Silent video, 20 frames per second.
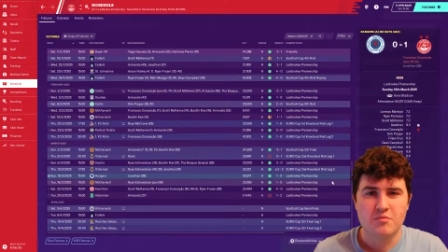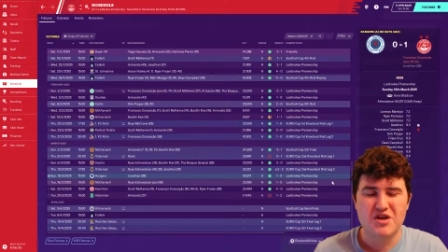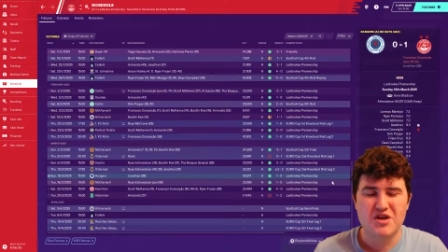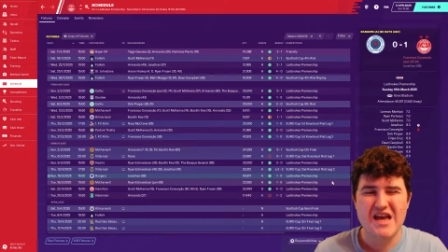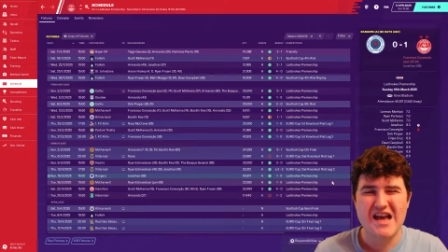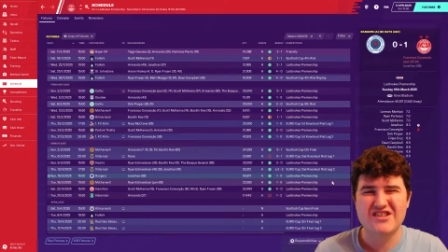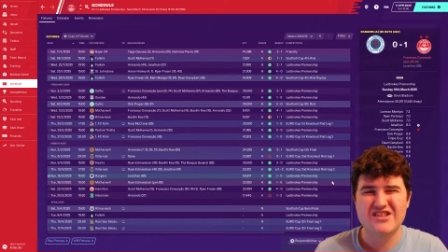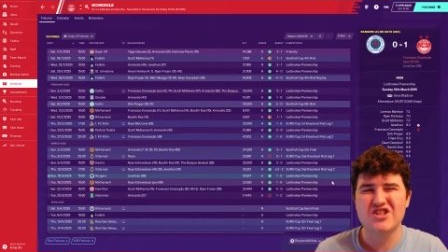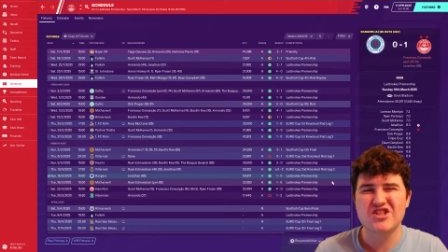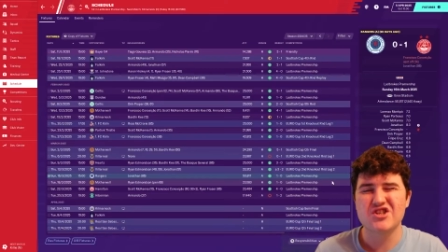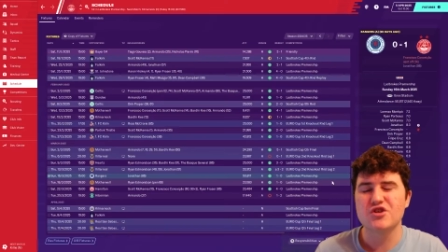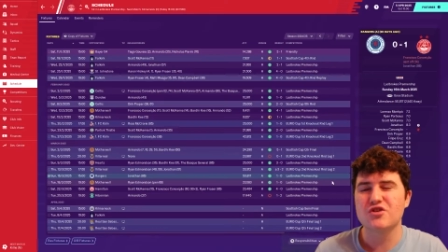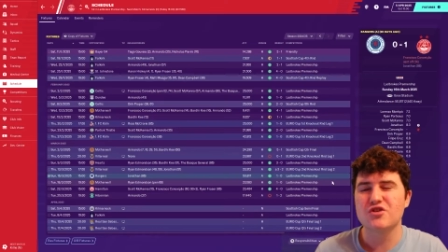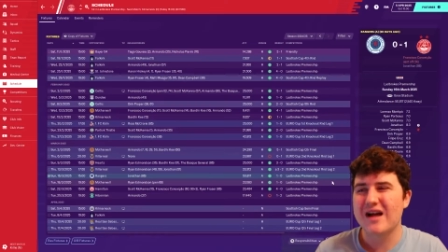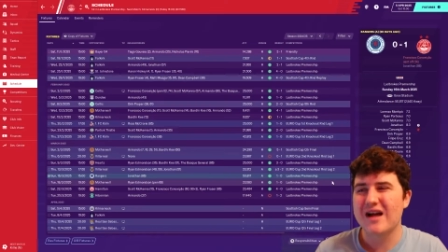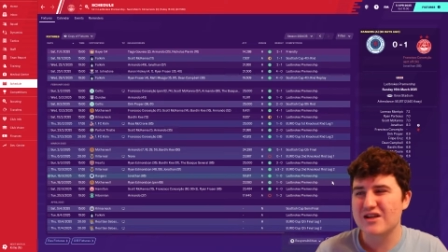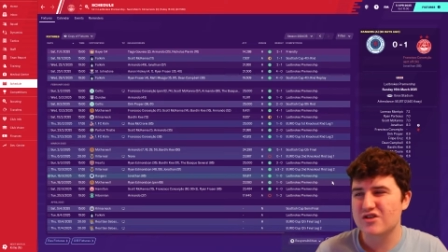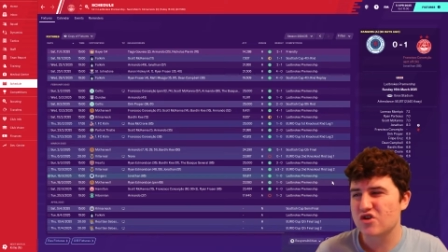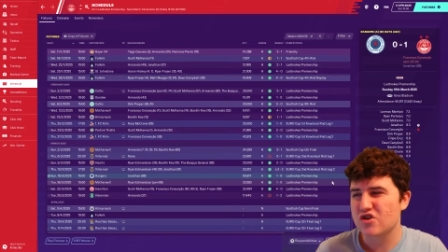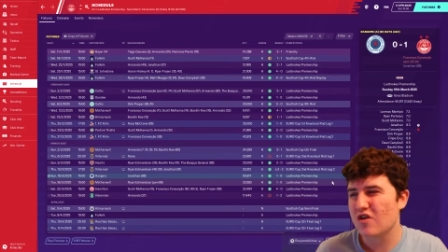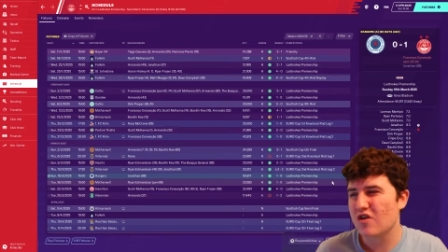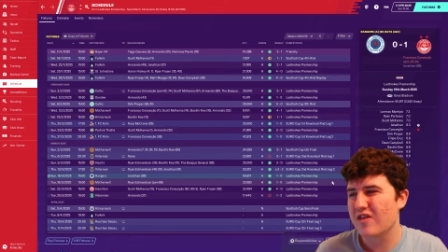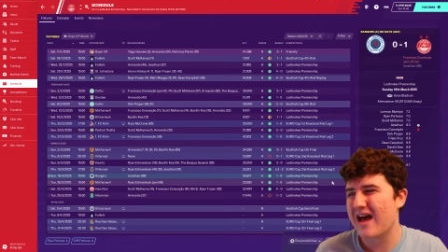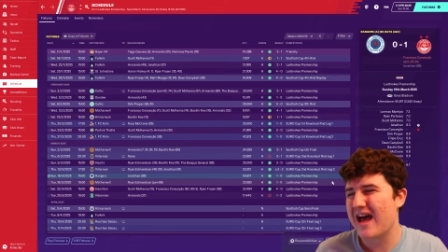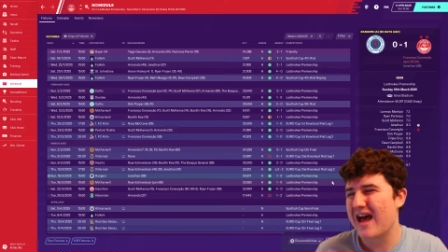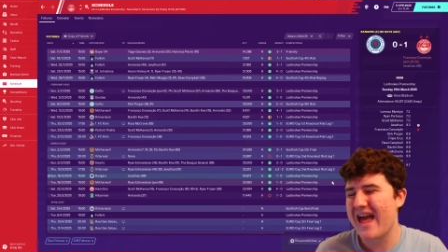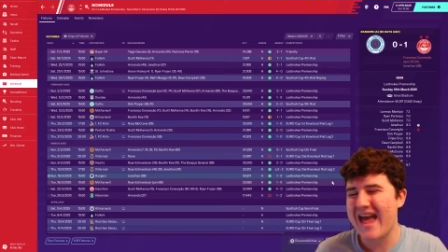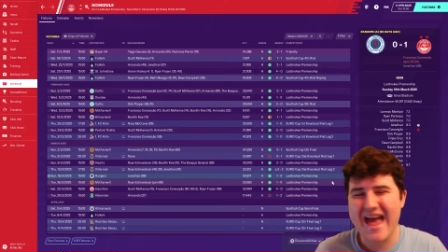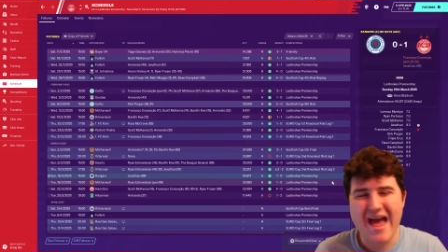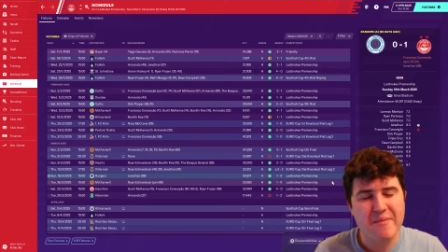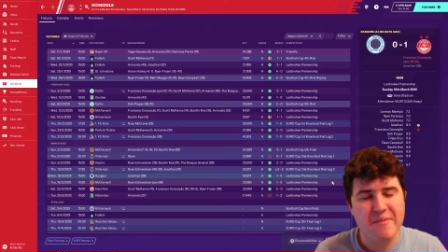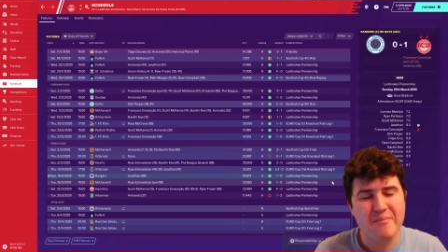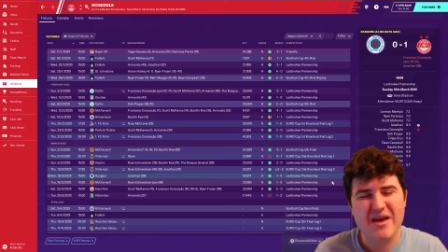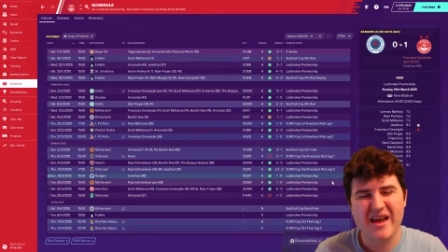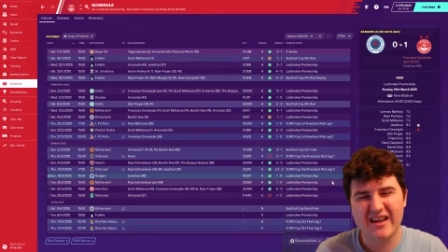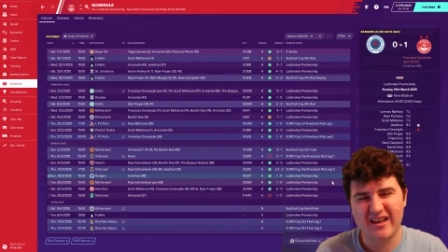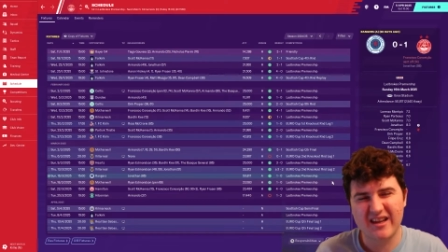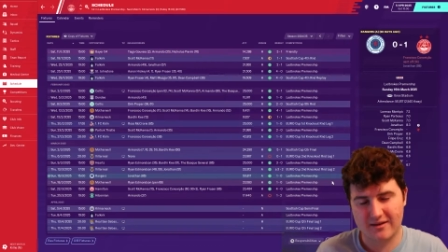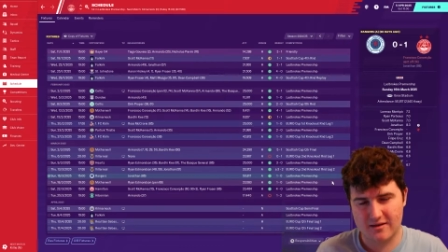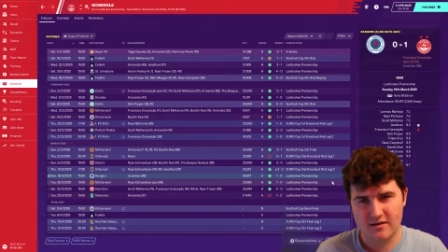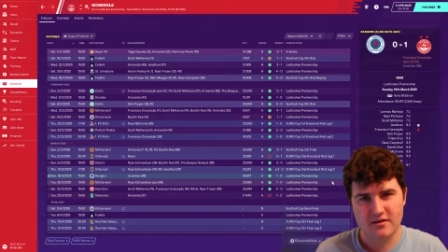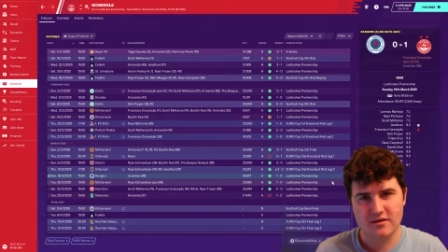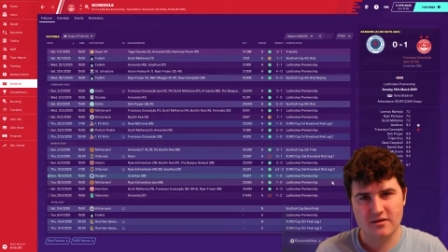But yeah, since you last saw that epic